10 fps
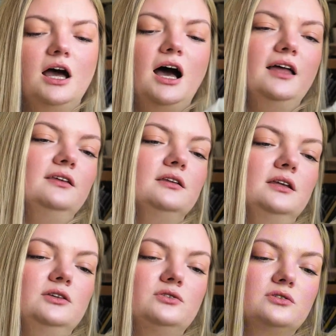I think
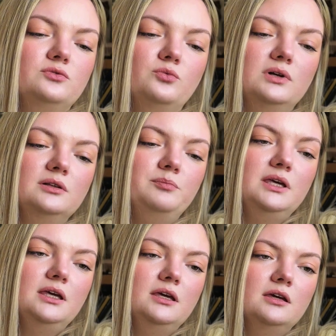it will
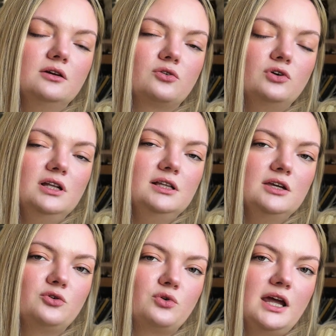be really
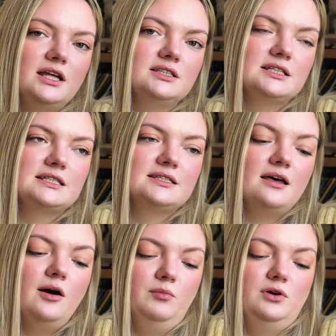great
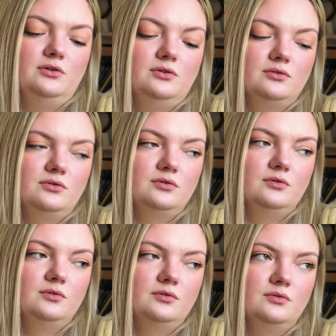summer
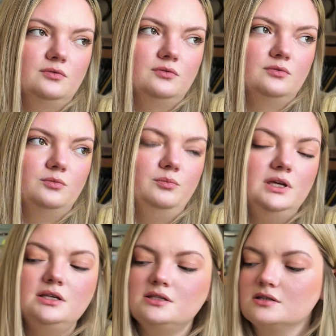
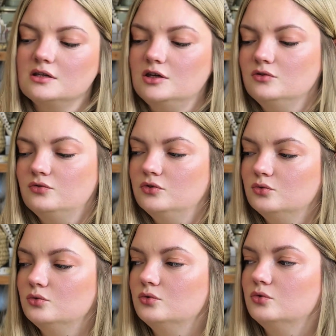piece if
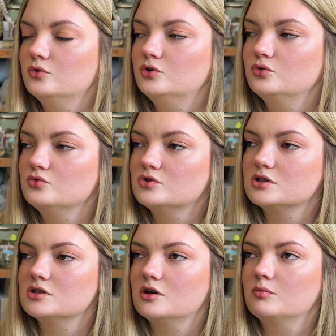you use
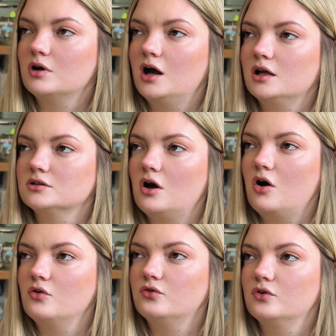some kind
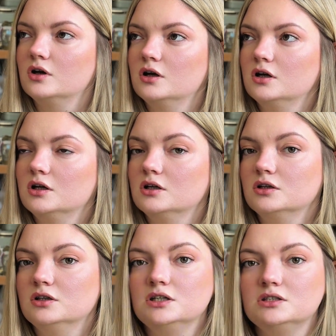of
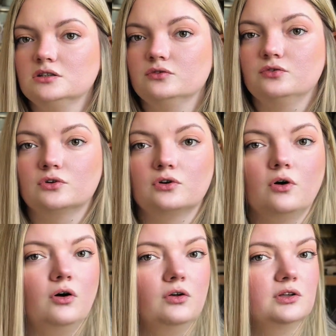knitting for
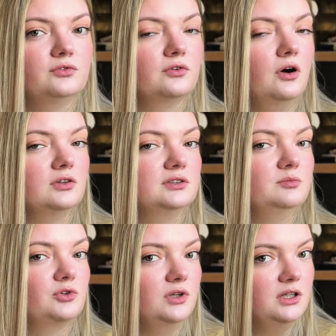olive cotton
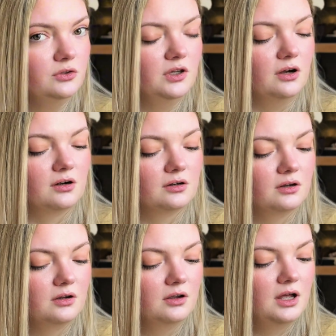merino yarn,
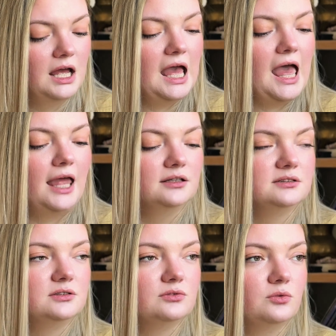and
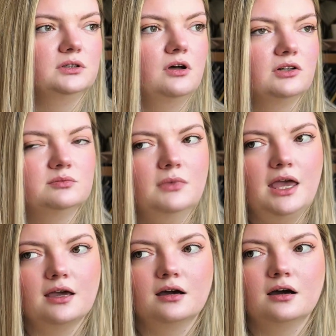will not
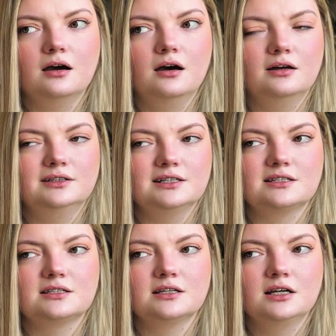make this